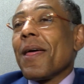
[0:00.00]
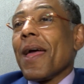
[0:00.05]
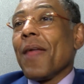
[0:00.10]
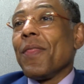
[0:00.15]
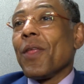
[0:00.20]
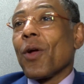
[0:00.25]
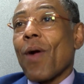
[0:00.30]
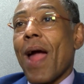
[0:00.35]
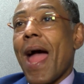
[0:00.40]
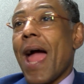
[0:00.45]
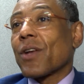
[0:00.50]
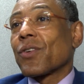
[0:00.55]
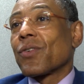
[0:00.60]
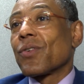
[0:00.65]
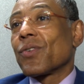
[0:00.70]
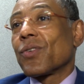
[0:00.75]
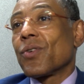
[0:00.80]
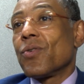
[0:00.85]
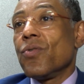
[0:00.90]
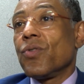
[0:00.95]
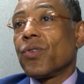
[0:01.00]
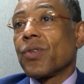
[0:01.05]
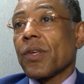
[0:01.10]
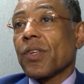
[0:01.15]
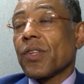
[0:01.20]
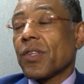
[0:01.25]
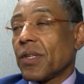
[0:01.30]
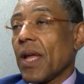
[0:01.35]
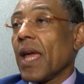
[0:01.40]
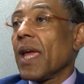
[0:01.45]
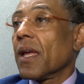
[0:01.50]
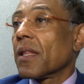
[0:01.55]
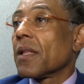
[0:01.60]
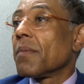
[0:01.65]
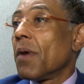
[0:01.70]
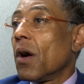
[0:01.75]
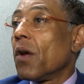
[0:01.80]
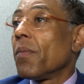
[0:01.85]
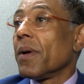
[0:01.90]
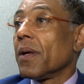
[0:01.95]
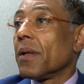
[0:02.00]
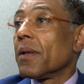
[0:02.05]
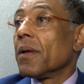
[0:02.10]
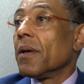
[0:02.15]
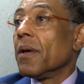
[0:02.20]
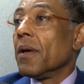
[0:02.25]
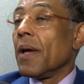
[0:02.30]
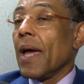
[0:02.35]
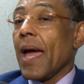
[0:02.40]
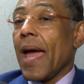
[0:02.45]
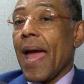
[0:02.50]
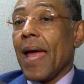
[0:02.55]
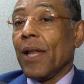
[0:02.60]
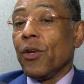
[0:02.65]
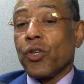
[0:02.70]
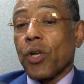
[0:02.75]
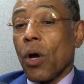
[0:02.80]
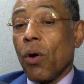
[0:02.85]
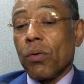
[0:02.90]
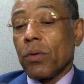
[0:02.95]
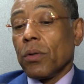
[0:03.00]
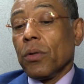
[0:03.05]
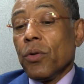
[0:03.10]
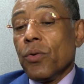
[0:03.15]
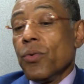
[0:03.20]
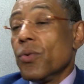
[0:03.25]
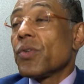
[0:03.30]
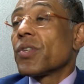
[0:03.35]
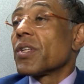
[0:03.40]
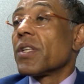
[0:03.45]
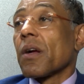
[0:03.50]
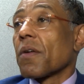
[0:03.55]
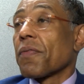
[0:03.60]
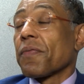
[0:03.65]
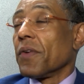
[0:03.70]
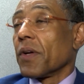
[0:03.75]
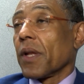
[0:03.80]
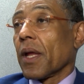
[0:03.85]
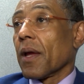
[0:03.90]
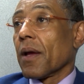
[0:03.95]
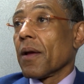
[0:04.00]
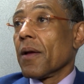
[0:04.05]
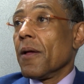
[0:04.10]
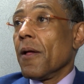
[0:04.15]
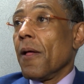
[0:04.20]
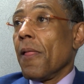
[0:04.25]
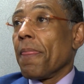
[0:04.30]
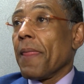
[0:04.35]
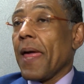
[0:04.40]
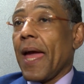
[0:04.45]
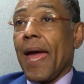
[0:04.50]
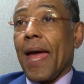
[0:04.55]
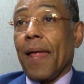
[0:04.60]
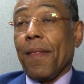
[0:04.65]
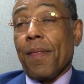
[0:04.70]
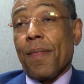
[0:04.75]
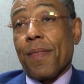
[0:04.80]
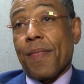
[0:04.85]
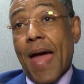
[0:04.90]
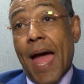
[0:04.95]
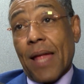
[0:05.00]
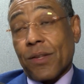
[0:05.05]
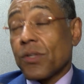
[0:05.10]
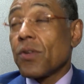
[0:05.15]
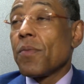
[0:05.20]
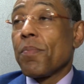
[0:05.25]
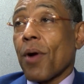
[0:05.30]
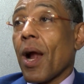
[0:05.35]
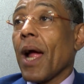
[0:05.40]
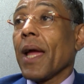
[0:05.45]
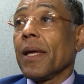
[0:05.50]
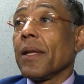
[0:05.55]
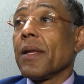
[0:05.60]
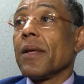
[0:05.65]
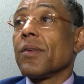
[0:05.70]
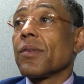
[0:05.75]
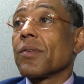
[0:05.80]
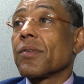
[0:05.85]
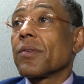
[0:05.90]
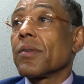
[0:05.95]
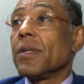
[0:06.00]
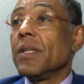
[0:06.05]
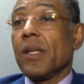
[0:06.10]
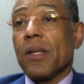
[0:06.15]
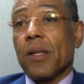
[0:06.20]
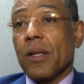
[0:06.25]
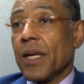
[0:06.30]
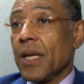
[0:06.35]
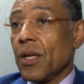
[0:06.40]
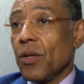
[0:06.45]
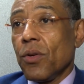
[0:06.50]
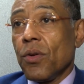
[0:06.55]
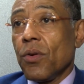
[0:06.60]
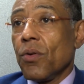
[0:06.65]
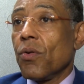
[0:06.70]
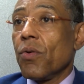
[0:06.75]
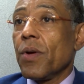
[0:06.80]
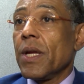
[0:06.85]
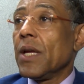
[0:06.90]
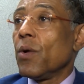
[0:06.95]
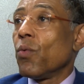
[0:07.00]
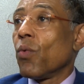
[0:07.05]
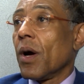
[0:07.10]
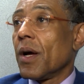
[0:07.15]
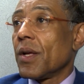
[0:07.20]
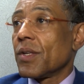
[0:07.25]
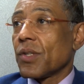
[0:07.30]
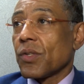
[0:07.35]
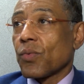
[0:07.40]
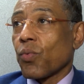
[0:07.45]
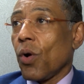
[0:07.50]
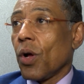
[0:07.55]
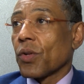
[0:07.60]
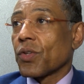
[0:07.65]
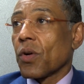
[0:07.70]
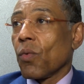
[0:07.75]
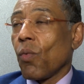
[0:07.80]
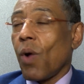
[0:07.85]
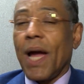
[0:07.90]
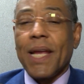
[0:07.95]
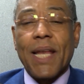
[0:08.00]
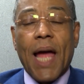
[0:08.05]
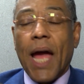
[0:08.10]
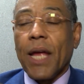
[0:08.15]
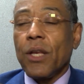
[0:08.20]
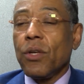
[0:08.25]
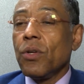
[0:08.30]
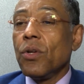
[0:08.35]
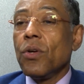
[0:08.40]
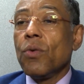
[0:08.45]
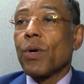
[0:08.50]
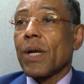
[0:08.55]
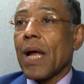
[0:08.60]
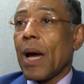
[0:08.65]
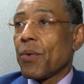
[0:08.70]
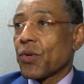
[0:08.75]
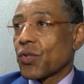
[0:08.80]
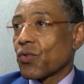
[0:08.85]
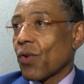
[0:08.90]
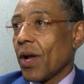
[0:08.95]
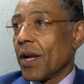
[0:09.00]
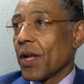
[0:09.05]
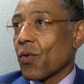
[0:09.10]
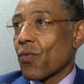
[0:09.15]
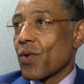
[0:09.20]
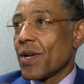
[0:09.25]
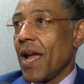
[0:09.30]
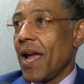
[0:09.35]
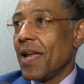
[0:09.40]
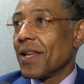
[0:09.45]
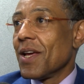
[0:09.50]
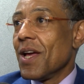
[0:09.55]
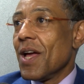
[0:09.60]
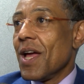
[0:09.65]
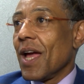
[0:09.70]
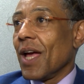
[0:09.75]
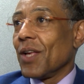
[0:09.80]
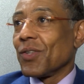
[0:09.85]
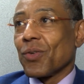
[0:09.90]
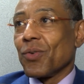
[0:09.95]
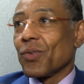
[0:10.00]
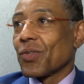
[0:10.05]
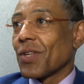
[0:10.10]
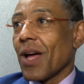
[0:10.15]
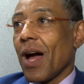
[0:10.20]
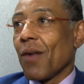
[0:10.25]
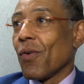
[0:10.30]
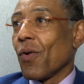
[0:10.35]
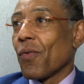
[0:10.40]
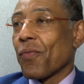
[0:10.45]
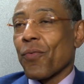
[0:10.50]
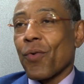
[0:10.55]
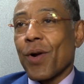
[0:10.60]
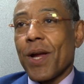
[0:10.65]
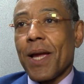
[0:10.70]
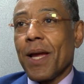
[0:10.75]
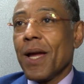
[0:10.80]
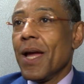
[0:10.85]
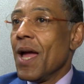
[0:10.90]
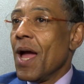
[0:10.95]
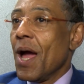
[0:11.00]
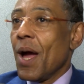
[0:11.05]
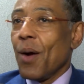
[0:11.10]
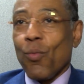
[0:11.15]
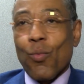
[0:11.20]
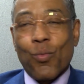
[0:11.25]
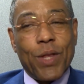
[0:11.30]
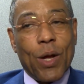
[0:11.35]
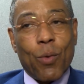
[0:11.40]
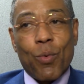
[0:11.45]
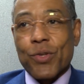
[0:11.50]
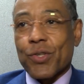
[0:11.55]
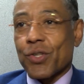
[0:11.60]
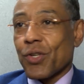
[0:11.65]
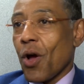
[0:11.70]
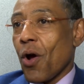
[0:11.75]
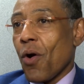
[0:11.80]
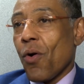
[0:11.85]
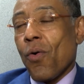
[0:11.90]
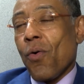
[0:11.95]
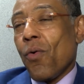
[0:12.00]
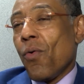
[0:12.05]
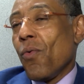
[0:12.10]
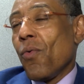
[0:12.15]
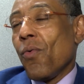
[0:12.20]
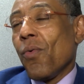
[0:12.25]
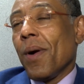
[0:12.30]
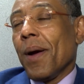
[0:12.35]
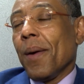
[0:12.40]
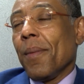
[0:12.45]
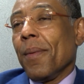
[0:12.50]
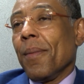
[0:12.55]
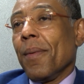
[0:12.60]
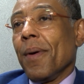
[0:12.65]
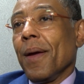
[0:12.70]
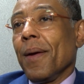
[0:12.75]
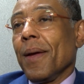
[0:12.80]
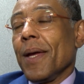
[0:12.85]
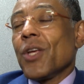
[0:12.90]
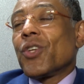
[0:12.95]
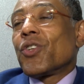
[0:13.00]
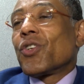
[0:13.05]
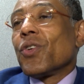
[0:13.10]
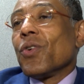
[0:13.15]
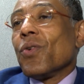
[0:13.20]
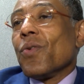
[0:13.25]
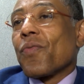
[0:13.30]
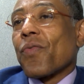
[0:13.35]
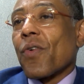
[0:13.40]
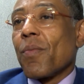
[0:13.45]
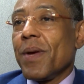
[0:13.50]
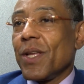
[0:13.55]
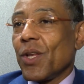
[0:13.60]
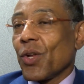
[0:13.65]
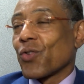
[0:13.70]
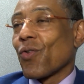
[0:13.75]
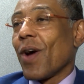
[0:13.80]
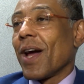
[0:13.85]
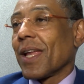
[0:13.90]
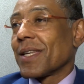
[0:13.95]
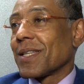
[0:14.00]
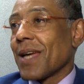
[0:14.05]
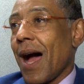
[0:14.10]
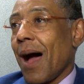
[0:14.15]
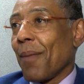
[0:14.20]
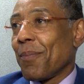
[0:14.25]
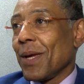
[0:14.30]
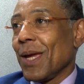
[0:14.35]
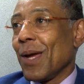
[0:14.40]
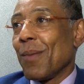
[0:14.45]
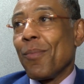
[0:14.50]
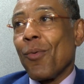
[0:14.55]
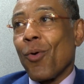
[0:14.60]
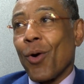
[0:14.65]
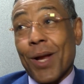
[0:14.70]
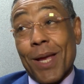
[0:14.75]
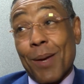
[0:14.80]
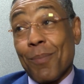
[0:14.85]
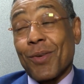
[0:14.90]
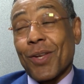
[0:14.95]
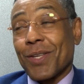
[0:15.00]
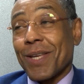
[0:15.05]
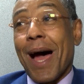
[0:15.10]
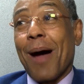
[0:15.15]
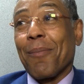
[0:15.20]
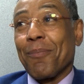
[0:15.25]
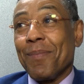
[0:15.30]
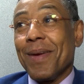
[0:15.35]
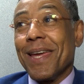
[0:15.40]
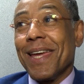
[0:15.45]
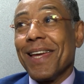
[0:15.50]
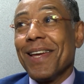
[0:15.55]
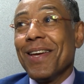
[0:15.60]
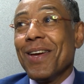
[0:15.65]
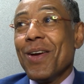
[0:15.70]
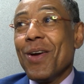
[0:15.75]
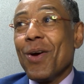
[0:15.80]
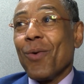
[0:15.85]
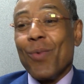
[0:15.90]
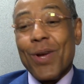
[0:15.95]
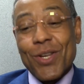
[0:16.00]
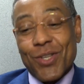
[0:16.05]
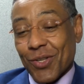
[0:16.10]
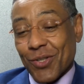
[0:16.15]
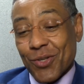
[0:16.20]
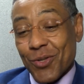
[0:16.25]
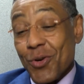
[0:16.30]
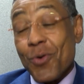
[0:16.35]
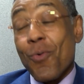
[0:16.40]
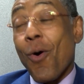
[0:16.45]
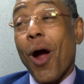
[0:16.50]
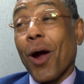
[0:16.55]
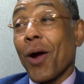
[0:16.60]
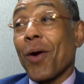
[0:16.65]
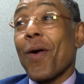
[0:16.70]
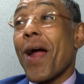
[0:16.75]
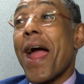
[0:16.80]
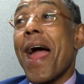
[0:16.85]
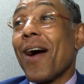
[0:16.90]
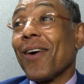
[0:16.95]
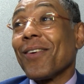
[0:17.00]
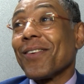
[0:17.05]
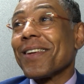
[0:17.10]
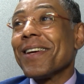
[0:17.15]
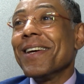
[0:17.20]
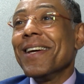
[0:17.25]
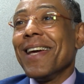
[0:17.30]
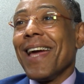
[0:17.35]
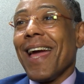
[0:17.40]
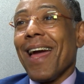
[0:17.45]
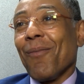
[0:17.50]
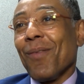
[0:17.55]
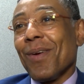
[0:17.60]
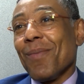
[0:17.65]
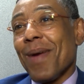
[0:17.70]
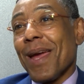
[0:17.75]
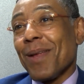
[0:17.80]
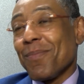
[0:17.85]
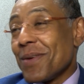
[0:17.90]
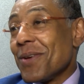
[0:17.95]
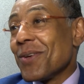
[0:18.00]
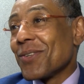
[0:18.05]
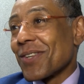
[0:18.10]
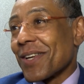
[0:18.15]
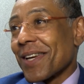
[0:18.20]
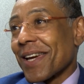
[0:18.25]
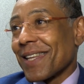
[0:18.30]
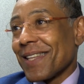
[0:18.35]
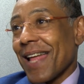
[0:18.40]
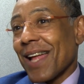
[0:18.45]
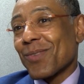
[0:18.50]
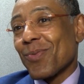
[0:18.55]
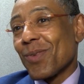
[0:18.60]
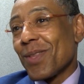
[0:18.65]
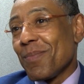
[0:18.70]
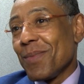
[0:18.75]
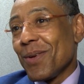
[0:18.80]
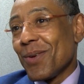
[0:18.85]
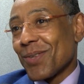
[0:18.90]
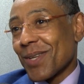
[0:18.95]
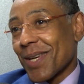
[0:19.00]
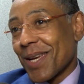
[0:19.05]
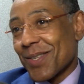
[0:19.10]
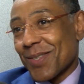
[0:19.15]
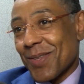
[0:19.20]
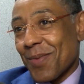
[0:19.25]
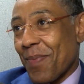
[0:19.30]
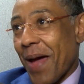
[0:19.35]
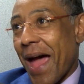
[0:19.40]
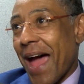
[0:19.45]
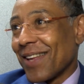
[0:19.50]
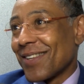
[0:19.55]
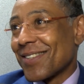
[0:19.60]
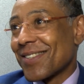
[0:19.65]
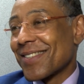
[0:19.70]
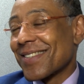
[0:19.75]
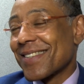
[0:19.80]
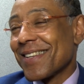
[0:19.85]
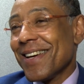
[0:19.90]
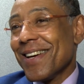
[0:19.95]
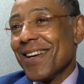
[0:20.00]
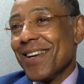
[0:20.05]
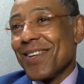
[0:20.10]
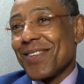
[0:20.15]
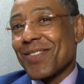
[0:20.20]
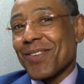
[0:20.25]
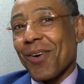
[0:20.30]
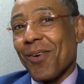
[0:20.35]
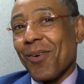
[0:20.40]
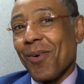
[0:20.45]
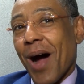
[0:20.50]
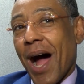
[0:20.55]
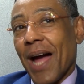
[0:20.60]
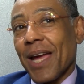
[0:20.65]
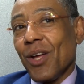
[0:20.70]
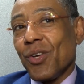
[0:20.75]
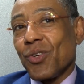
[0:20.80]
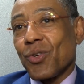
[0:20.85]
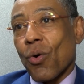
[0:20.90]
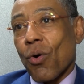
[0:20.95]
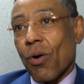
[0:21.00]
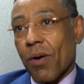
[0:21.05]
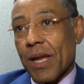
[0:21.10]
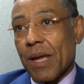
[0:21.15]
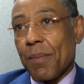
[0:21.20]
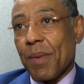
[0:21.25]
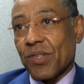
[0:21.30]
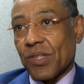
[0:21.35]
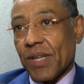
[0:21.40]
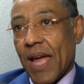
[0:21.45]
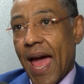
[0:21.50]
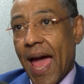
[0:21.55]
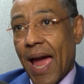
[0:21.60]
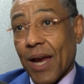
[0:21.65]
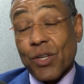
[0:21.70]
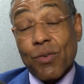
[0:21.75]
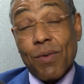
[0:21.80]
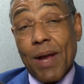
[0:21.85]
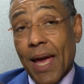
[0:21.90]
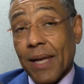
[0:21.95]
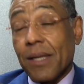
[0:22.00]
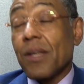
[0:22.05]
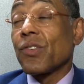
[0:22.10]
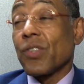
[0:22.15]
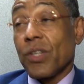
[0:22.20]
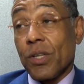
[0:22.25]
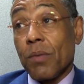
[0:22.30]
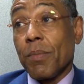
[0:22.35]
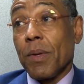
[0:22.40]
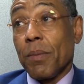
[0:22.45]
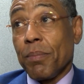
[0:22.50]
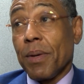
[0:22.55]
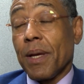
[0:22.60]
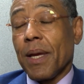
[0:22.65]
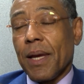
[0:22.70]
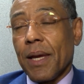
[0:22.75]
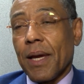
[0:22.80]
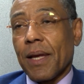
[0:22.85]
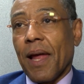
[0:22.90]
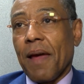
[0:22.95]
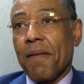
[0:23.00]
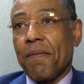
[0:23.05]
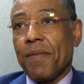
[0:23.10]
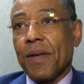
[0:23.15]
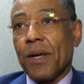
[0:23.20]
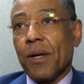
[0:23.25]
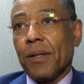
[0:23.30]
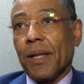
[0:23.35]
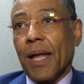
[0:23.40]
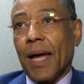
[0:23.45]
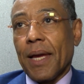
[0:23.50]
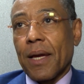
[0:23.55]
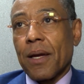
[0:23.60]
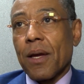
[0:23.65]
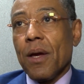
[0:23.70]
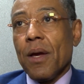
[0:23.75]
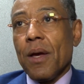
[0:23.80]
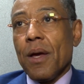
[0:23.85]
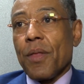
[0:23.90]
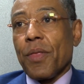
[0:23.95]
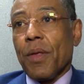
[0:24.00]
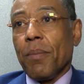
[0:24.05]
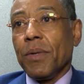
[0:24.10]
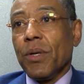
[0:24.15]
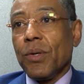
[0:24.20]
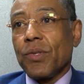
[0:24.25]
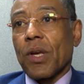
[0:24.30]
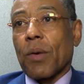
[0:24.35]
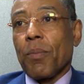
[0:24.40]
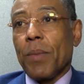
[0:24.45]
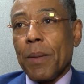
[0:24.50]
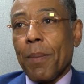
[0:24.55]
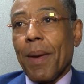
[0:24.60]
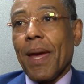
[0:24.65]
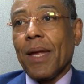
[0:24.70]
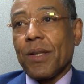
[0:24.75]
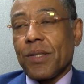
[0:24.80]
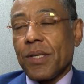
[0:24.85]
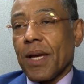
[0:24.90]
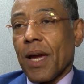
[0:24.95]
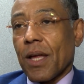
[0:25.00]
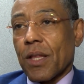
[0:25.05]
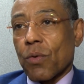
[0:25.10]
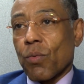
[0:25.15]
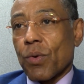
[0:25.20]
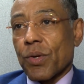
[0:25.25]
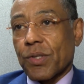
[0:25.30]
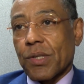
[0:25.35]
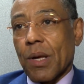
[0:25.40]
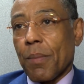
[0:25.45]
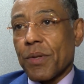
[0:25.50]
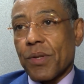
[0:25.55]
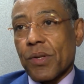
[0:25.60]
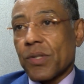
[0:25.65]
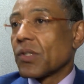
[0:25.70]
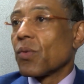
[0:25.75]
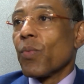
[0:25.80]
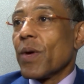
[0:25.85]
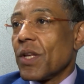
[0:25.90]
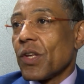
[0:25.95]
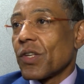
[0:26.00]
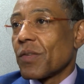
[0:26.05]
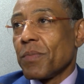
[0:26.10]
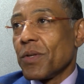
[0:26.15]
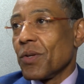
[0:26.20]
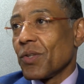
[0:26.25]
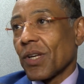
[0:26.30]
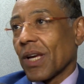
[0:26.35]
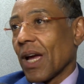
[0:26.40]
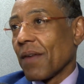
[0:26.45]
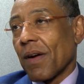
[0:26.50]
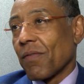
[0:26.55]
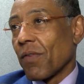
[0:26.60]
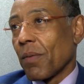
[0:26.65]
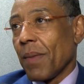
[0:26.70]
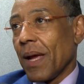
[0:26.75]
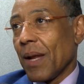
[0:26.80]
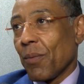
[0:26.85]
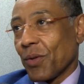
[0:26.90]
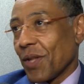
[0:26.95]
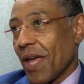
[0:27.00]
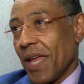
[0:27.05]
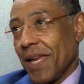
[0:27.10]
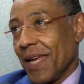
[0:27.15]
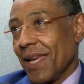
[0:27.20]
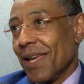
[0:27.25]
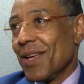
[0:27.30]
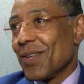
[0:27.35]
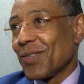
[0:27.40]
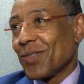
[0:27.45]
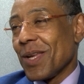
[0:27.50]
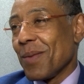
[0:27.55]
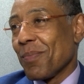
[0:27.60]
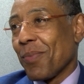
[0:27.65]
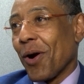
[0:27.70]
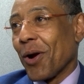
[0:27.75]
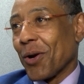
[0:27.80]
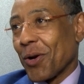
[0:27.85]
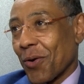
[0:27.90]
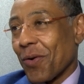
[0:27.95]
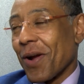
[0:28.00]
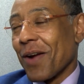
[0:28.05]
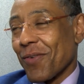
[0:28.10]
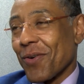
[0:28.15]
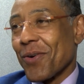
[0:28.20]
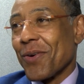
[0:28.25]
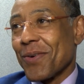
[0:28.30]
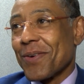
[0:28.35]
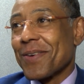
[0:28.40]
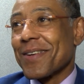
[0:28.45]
And there are actors who just stay in the moment and don't lose their footing. And that's who Bryan is. He didn't. He knew who he was as Walter White. I knew what I was trying to create as Gustavo Fring. There was no issue for me to try to top him or him to top me. We just knew our ground and we made music, and that's when the music is the best. So I adore him as an actor and as a human being, and I feel like the music we made together was some of the sweetest music I've ever made with any scene partner ever.